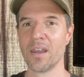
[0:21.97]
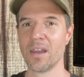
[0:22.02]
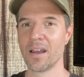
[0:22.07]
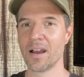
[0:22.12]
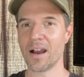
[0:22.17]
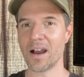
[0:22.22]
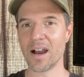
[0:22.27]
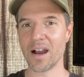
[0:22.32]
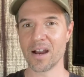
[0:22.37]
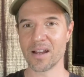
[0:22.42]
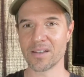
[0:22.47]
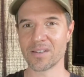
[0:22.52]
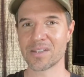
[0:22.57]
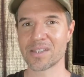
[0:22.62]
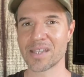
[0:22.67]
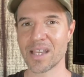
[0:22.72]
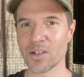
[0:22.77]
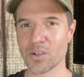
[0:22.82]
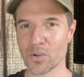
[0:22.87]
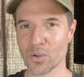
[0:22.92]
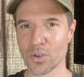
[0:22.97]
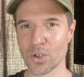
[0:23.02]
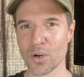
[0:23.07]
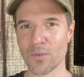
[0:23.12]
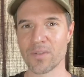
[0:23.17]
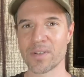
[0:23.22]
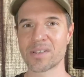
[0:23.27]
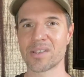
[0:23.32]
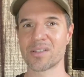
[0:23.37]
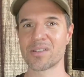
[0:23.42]
uh, central
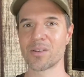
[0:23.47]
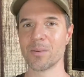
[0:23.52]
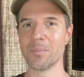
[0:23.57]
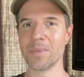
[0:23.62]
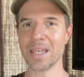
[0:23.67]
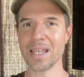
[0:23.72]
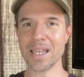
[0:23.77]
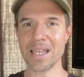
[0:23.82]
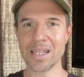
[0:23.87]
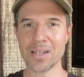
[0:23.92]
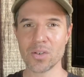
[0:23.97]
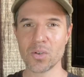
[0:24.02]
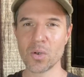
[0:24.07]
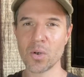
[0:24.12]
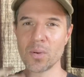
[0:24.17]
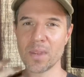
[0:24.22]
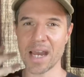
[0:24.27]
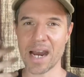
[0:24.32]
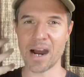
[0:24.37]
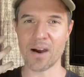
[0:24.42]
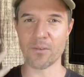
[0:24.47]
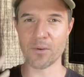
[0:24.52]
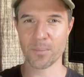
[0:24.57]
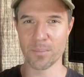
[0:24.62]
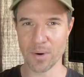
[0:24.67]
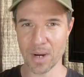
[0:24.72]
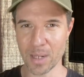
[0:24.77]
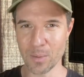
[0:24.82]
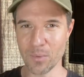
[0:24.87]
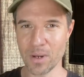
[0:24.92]
nervous system into the alpha
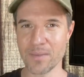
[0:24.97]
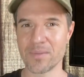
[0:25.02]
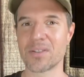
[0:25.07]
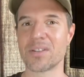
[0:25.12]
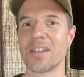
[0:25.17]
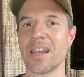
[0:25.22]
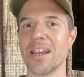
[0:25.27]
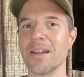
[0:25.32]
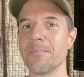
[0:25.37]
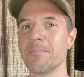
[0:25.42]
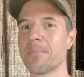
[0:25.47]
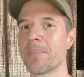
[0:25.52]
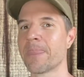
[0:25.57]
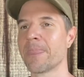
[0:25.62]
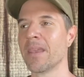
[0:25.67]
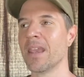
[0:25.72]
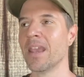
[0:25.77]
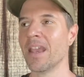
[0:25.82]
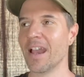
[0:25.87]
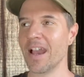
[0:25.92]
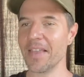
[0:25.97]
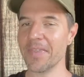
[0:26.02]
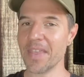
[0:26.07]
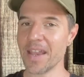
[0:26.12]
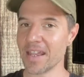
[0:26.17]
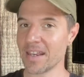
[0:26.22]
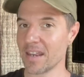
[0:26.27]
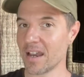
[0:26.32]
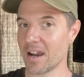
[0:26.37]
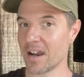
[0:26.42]
brainwave state. And
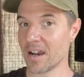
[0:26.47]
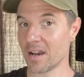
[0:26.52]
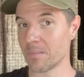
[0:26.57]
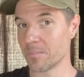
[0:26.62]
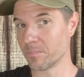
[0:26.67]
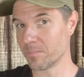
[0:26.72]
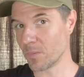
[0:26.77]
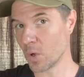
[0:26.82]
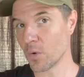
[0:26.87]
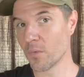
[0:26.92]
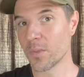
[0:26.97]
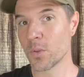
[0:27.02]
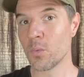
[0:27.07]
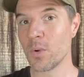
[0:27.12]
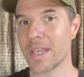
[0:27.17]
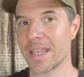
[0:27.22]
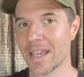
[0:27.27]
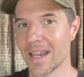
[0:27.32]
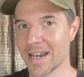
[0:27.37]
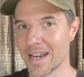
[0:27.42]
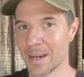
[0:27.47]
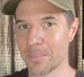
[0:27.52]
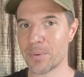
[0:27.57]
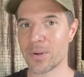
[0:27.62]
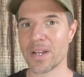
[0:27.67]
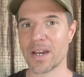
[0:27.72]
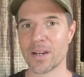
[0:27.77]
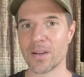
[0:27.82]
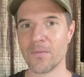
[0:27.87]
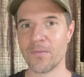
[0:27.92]
then uh, over the weekend, I put
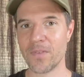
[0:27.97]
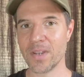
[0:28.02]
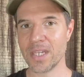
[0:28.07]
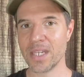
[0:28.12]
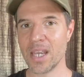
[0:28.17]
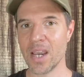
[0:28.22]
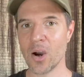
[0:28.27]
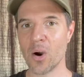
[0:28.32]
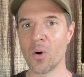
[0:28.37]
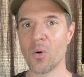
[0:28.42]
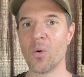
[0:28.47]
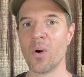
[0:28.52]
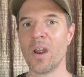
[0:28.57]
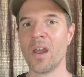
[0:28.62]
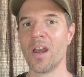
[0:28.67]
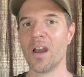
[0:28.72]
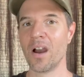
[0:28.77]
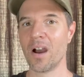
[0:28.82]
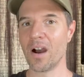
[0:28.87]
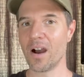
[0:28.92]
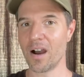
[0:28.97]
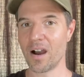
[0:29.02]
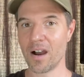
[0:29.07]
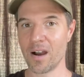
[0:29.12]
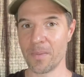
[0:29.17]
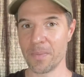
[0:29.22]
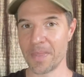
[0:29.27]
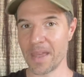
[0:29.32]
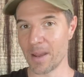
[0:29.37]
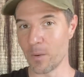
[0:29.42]
out a video Uh,
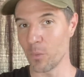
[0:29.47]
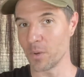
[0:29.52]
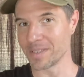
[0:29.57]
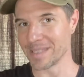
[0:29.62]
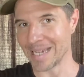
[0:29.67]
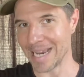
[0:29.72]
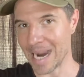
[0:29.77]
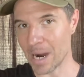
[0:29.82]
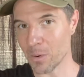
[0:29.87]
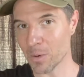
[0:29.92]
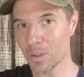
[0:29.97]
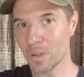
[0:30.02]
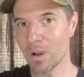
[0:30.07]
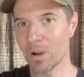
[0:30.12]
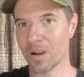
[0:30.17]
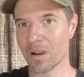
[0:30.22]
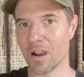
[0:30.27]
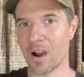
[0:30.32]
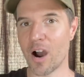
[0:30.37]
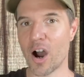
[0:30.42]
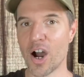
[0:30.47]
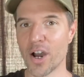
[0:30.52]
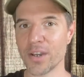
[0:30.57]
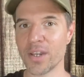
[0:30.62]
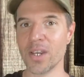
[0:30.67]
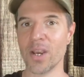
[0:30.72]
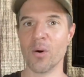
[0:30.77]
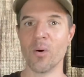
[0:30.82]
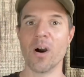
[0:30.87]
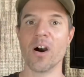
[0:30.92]
that was an hour-long
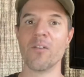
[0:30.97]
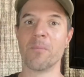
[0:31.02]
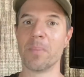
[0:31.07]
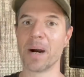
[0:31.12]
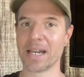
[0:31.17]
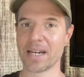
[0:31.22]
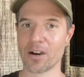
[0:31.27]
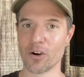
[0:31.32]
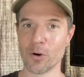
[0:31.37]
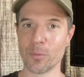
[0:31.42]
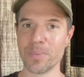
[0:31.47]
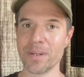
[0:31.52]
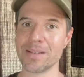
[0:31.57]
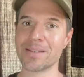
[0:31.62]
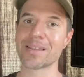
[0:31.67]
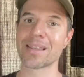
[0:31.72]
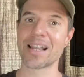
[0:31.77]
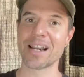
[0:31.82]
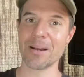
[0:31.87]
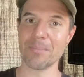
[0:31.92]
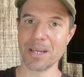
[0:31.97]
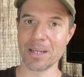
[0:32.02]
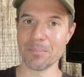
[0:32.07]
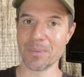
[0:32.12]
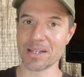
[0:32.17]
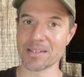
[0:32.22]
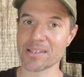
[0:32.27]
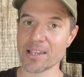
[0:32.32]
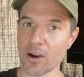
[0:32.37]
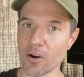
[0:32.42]
audio of binaural beats that I made
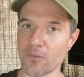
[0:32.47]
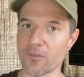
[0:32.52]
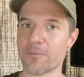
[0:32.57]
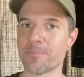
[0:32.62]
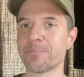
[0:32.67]
myself.